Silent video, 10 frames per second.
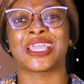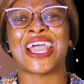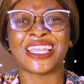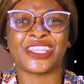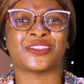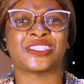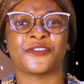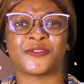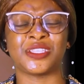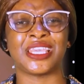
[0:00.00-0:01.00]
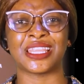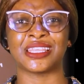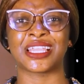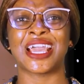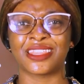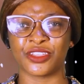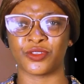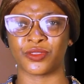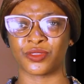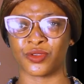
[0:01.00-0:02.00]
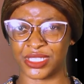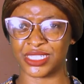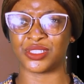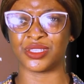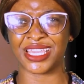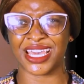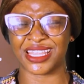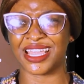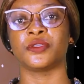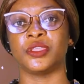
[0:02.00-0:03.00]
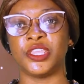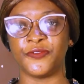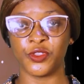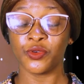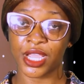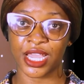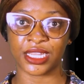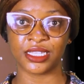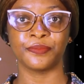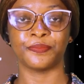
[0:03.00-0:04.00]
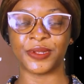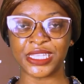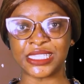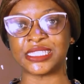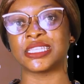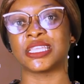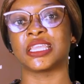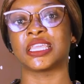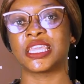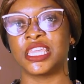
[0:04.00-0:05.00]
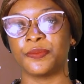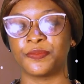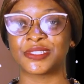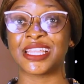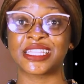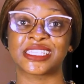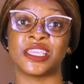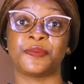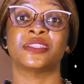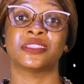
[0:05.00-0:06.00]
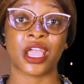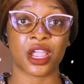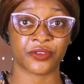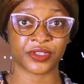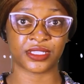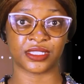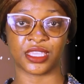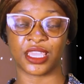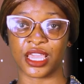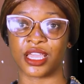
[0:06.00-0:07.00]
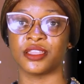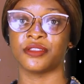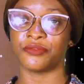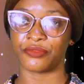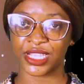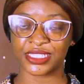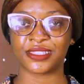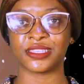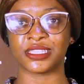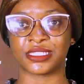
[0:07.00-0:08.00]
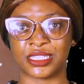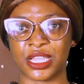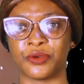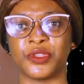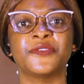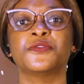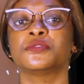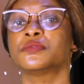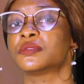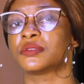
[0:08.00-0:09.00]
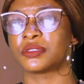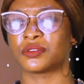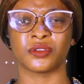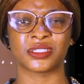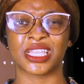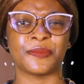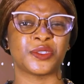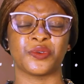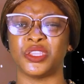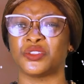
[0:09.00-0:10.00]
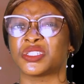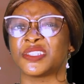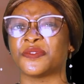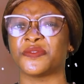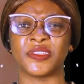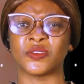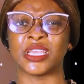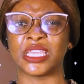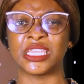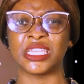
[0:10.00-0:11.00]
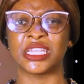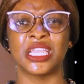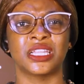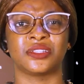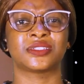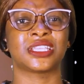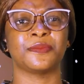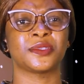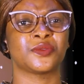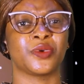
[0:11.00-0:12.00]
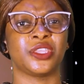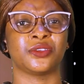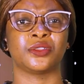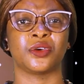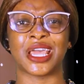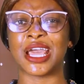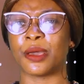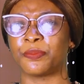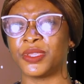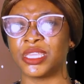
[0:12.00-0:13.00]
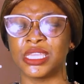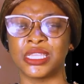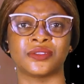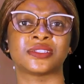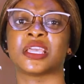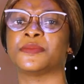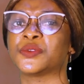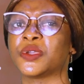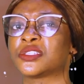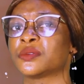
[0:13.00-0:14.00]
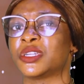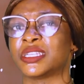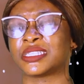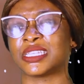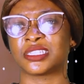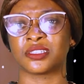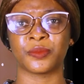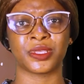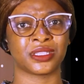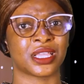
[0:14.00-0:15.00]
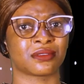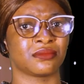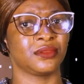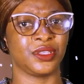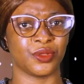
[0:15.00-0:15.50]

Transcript: gather yourself together, gather your thoughts together. If you can, please start keeping diaries. Write things down. Even to those times where you don't even feel like it, those times where you're not happy, those times where somebody has said something that